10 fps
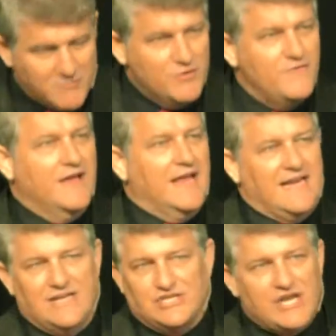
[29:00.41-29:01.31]
remove
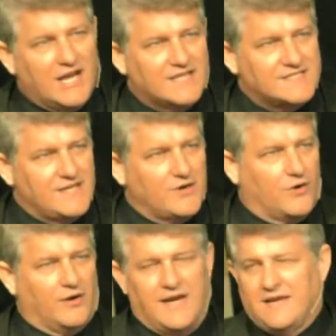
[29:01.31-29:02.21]
any jealousy
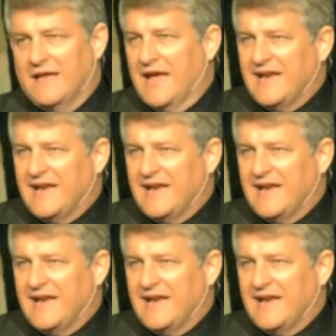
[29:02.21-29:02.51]
or any,